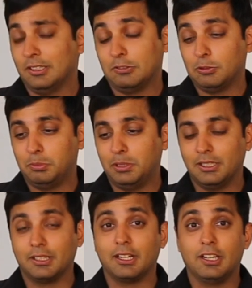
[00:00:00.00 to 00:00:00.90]
it would be
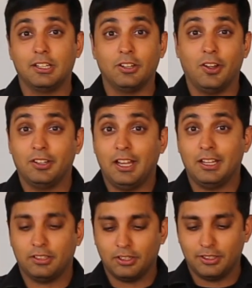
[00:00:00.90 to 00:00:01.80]
a great
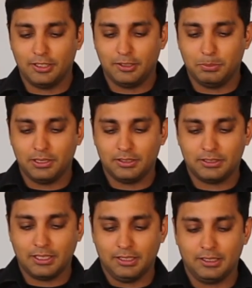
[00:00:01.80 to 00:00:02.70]
non-alcoholic beer
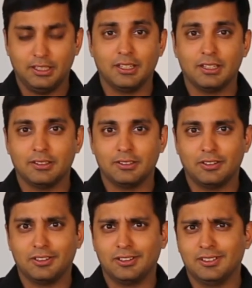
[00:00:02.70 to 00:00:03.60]
sangria
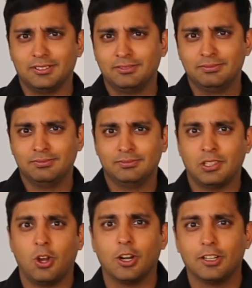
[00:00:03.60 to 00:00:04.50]
on a
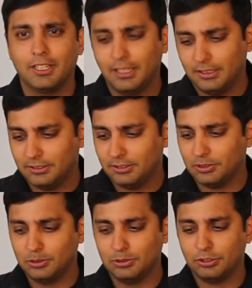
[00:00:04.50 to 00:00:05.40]
hot day
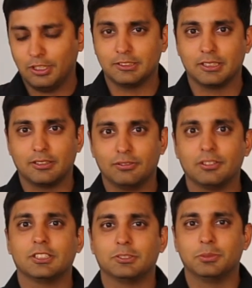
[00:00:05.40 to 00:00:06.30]
as a
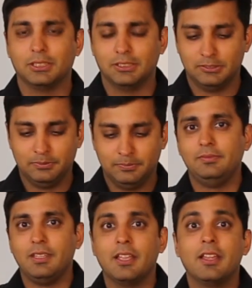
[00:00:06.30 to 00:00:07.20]
refreshment.
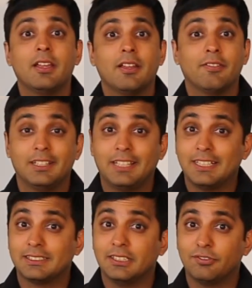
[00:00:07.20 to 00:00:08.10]
Well,
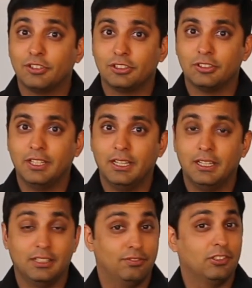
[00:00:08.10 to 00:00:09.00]
that's it for today.
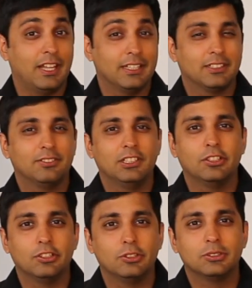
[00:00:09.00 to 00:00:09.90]
If you like the
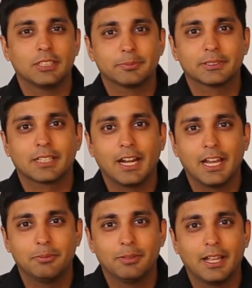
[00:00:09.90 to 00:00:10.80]
video, do
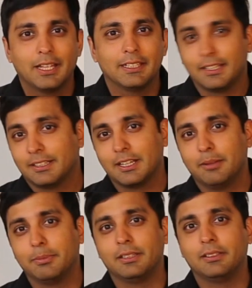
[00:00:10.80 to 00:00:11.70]
subscribe, like and
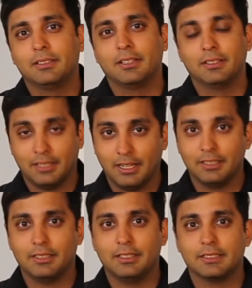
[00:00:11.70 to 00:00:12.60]
comment.
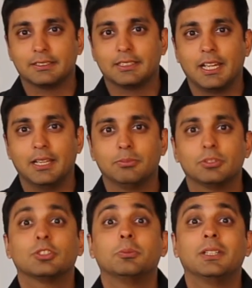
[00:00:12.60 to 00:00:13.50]
Until next time,
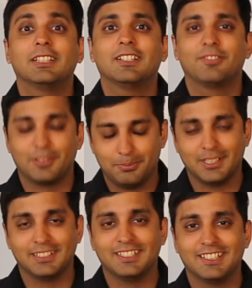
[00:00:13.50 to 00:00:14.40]
Sumit from
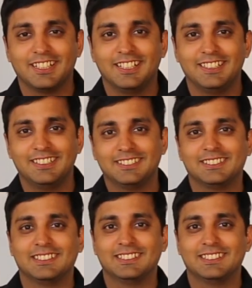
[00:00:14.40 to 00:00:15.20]
Madera Diaries.